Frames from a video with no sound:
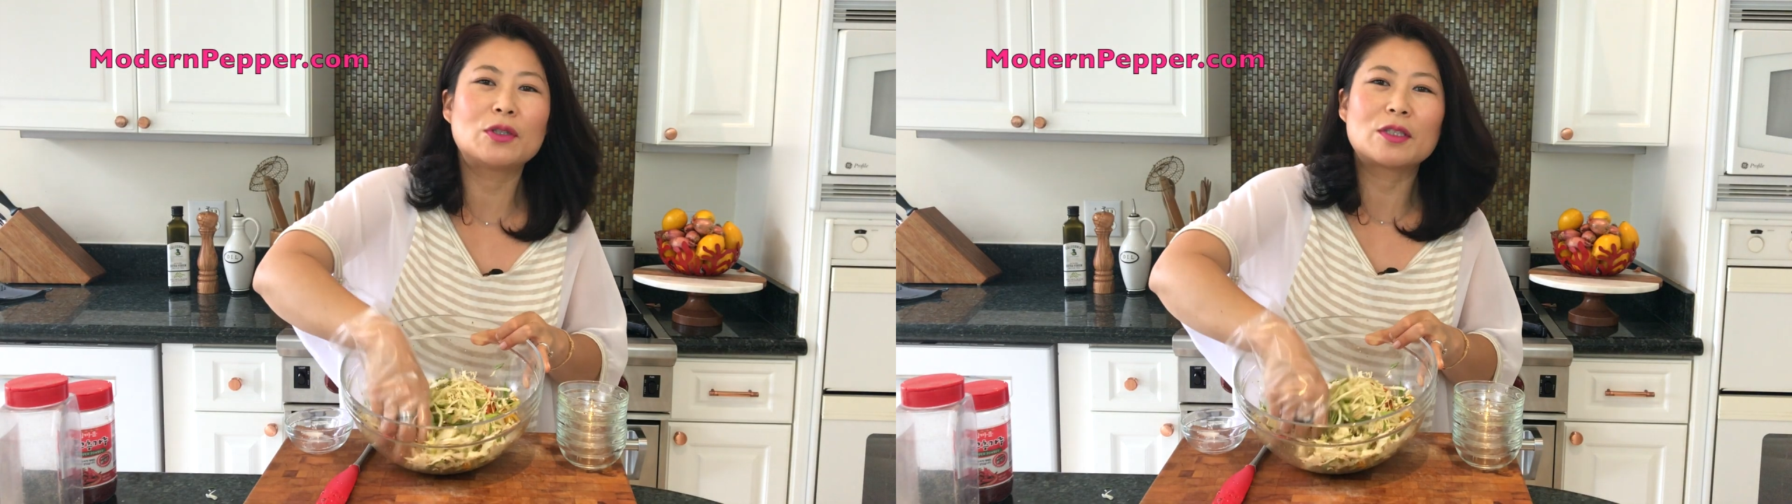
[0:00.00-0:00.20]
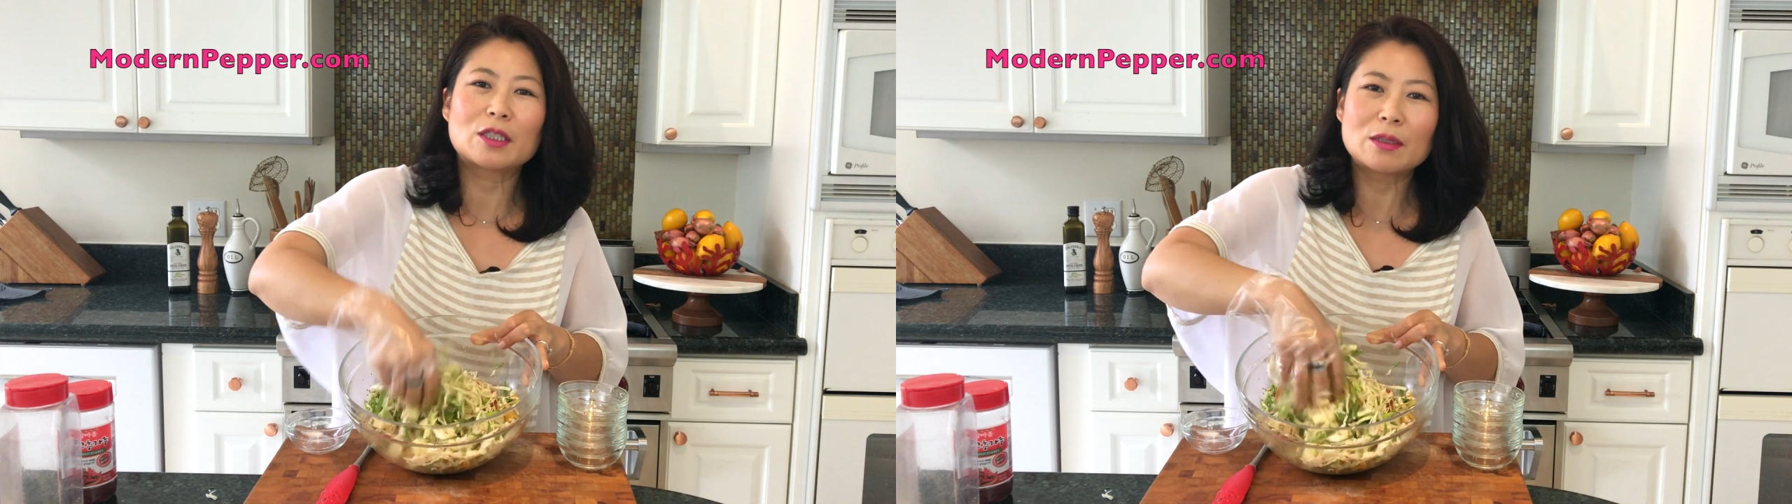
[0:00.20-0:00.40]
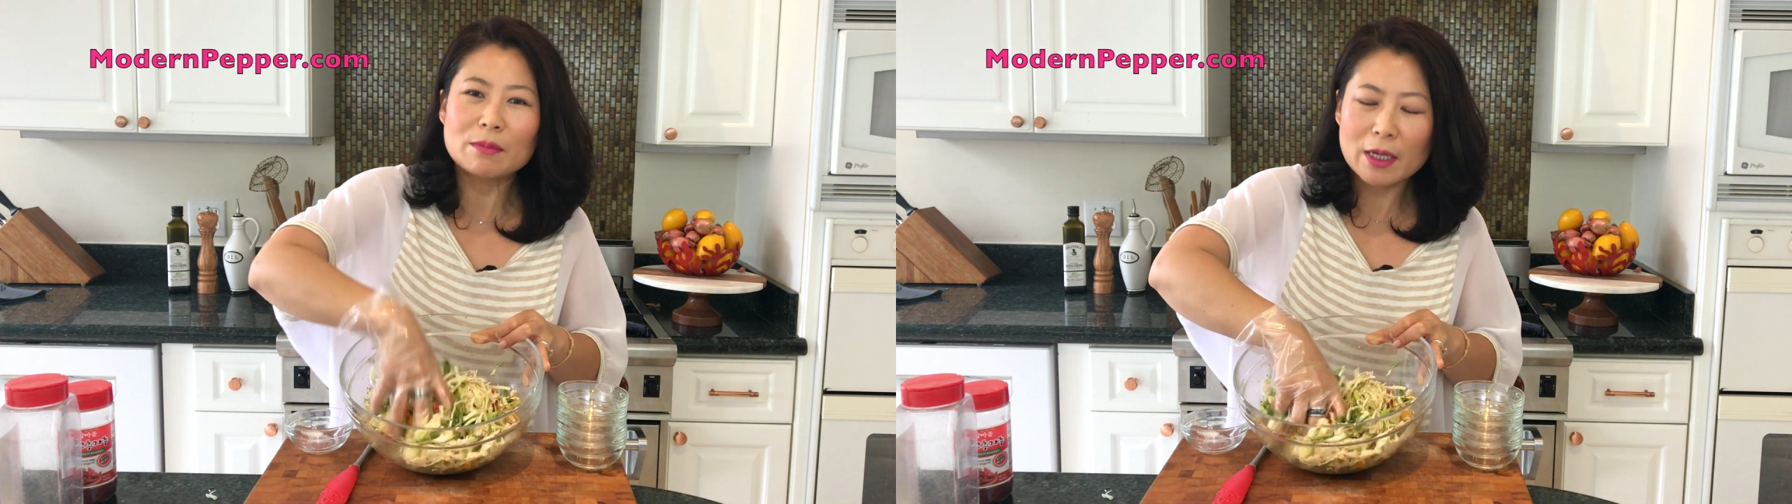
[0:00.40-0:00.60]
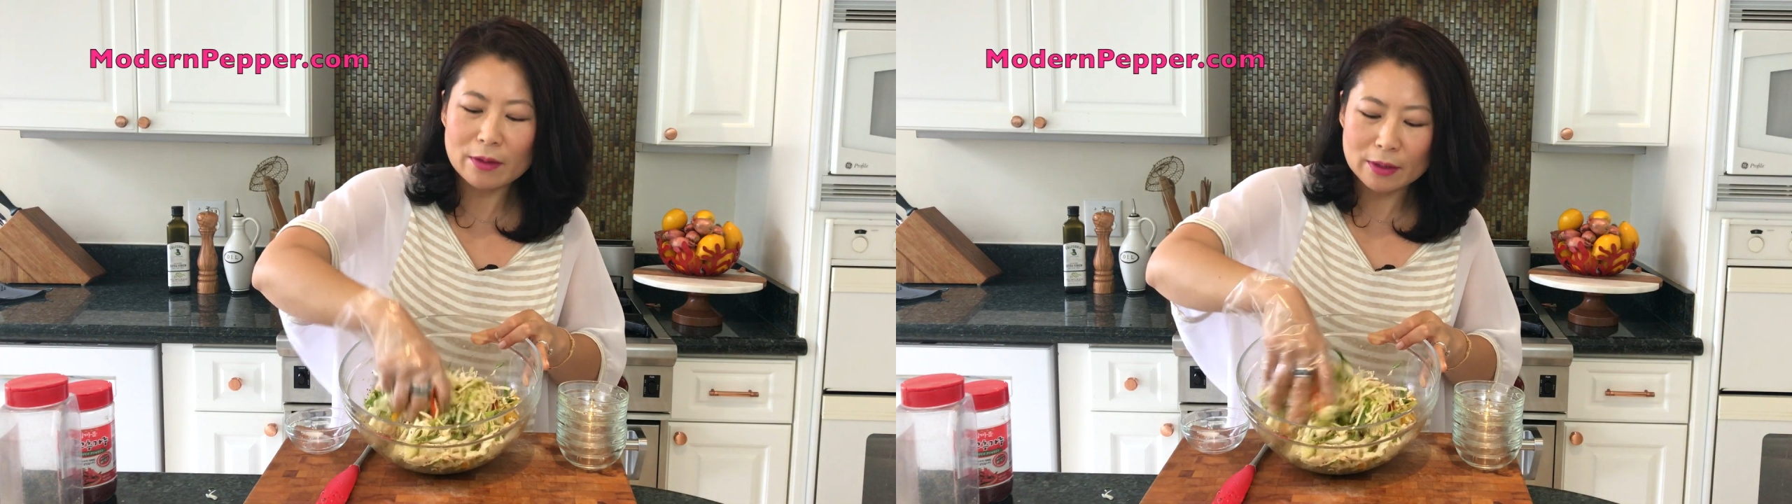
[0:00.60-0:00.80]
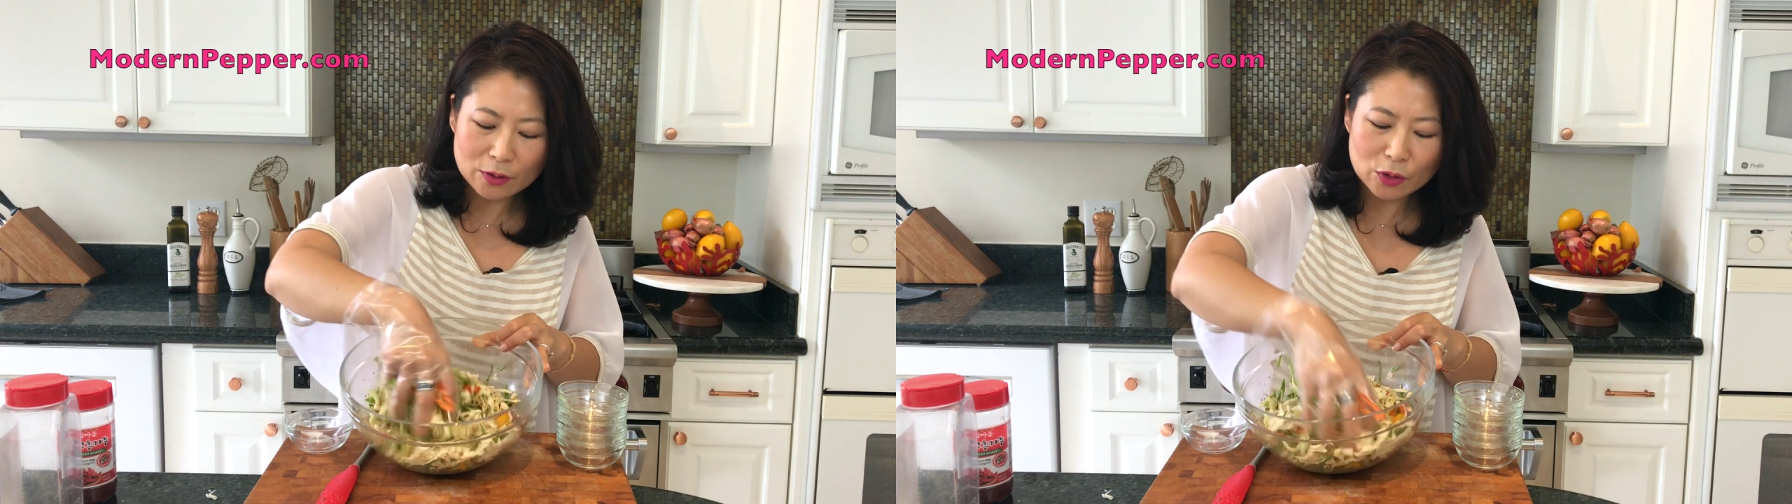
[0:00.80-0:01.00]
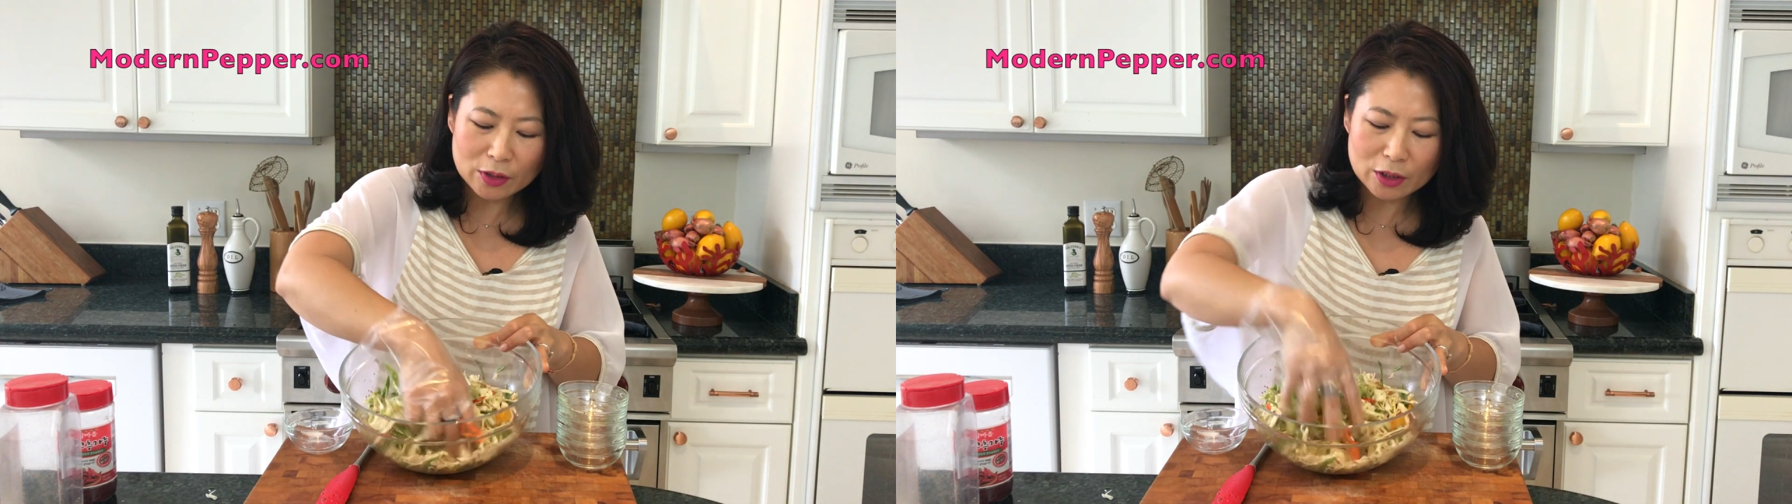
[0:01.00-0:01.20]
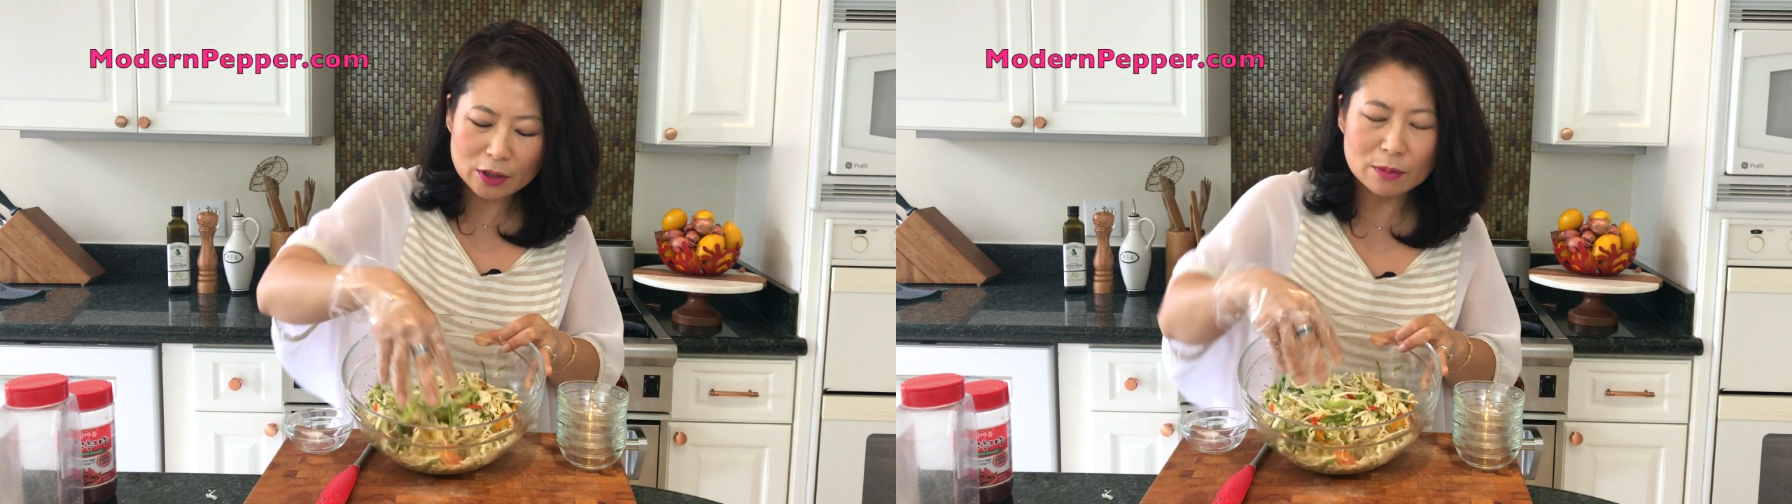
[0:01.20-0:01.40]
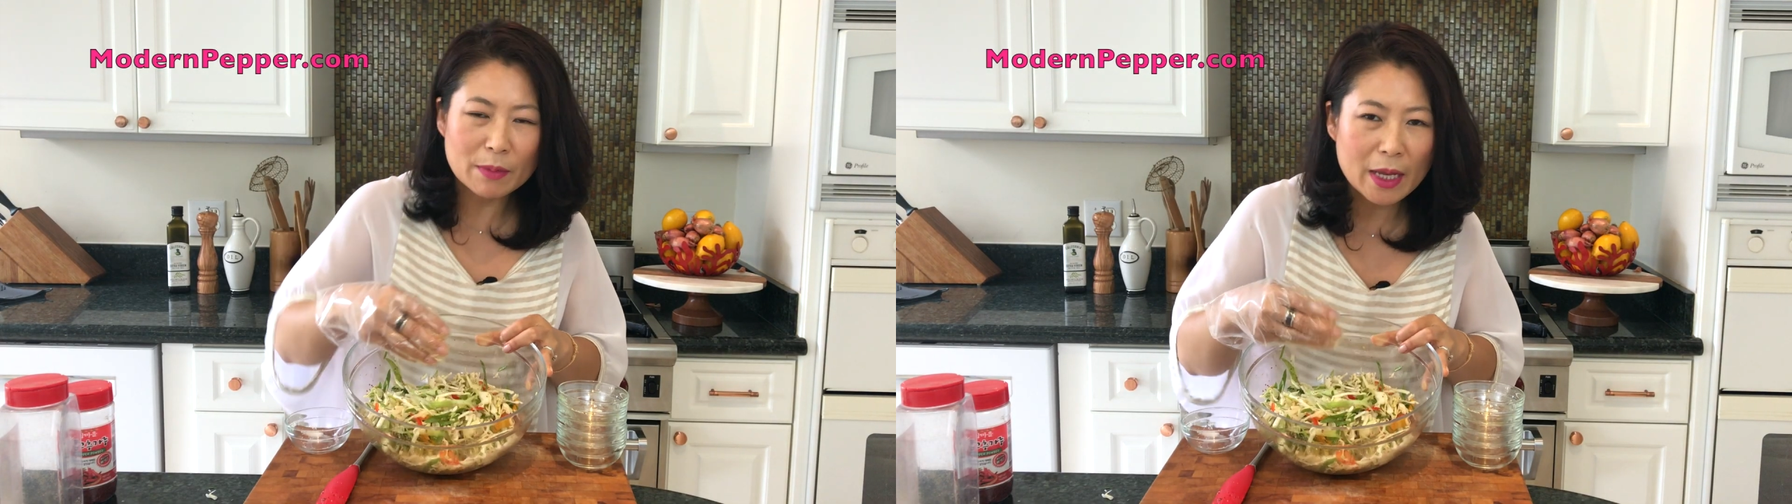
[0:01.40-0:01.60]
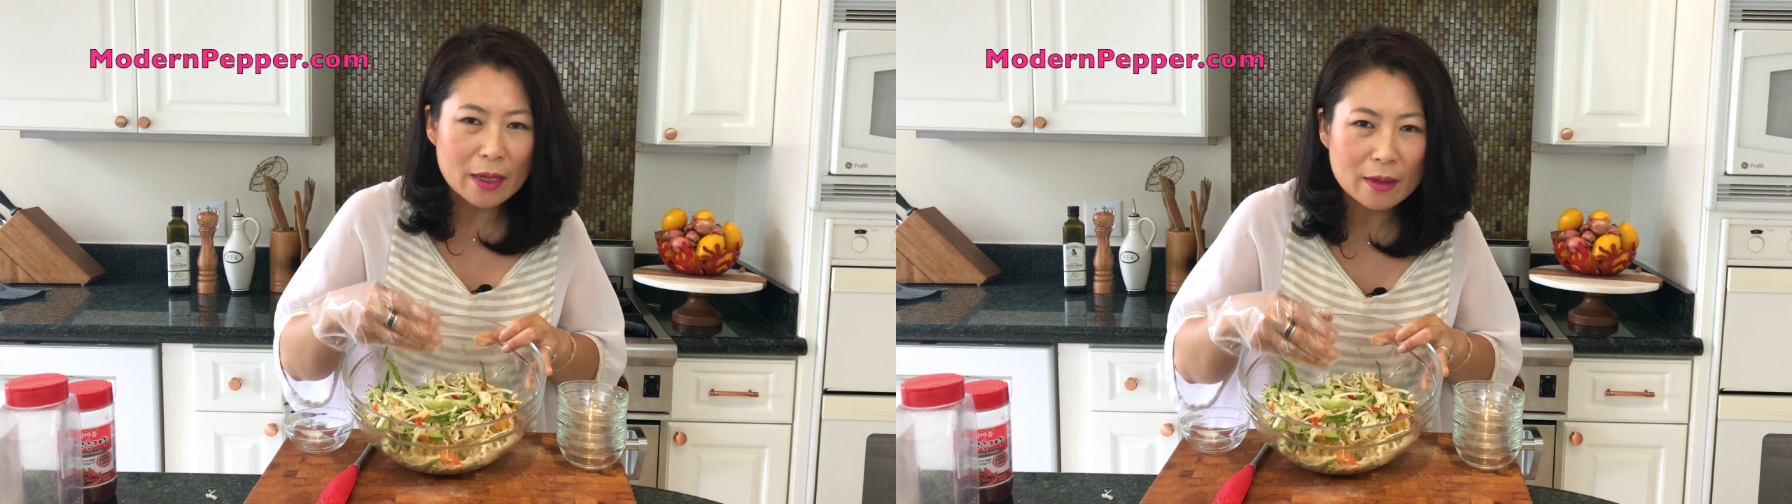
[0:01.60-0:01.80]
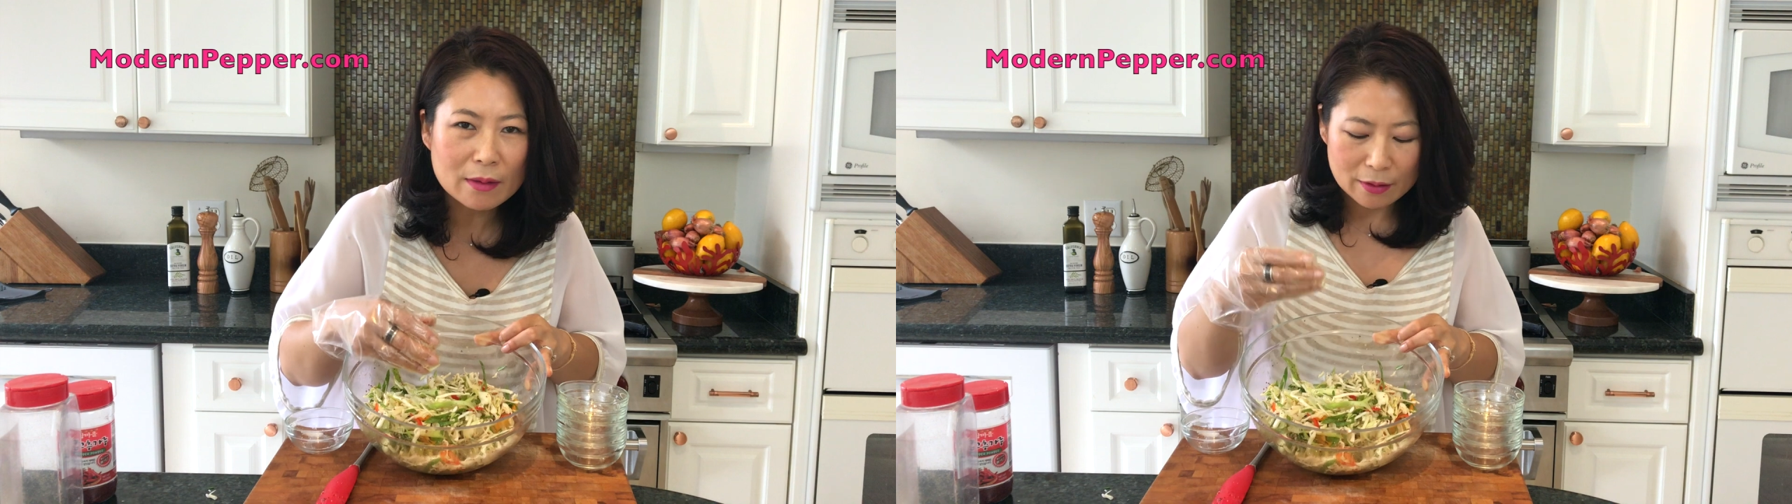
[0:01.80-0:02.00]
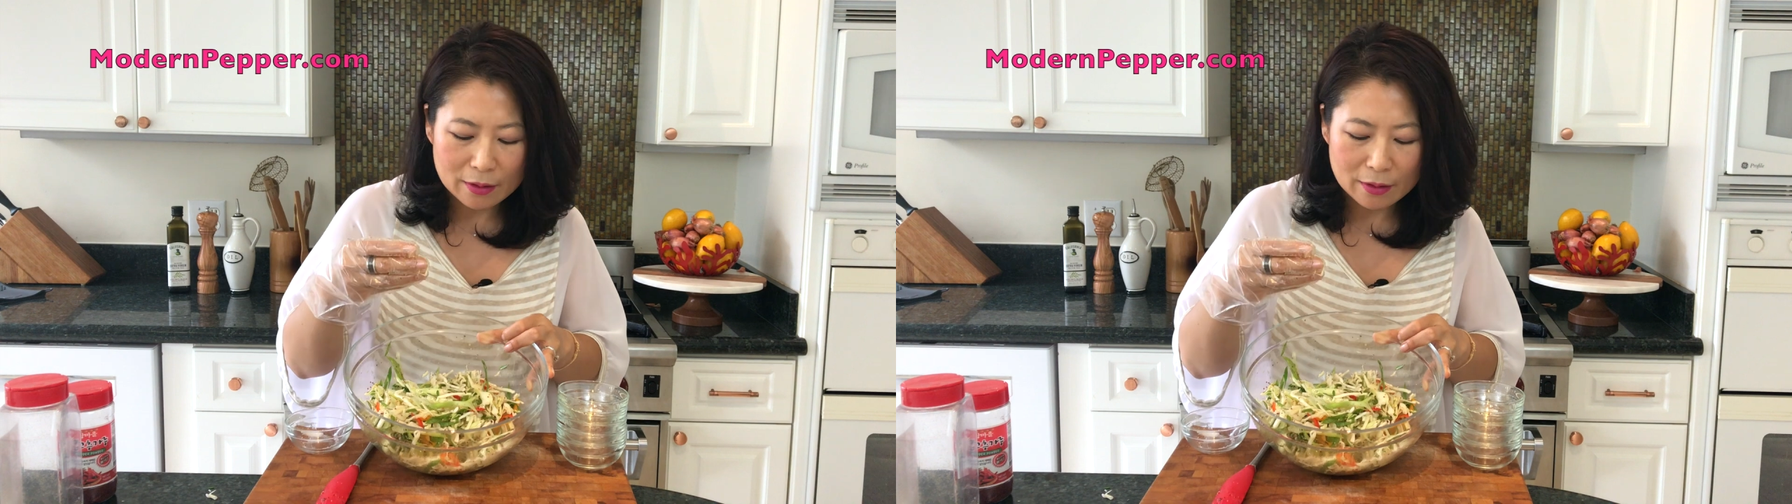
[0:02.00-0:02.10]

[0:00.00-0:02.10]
you could smell this. You could smell